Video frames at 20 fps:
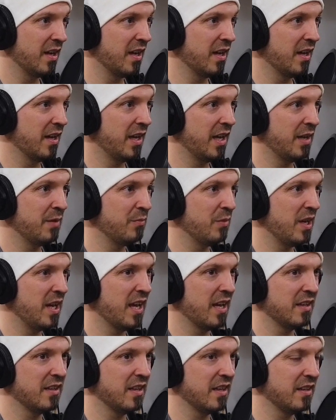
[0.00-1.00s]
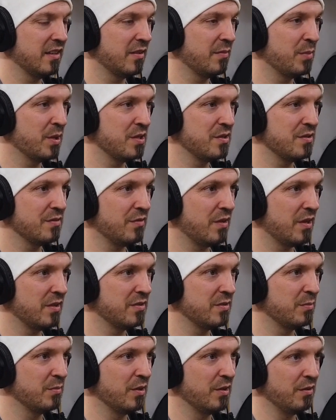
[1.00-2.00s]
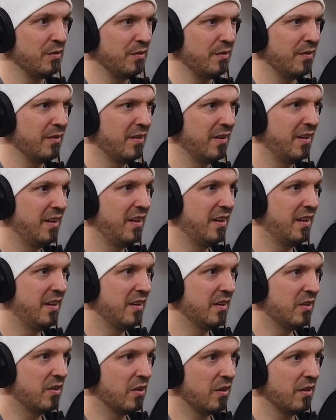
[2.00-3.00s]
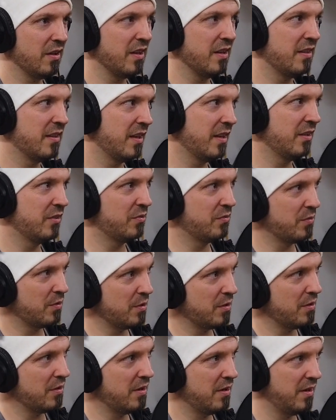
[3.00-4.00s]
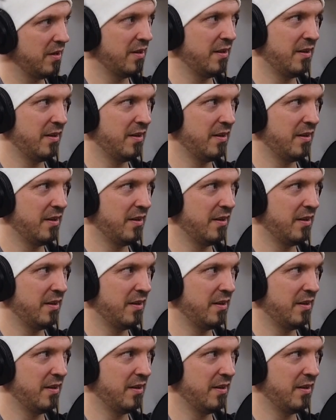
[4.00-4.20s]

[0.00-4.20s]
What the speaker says: And we had like a bunch of awesome little, golly, thanks for.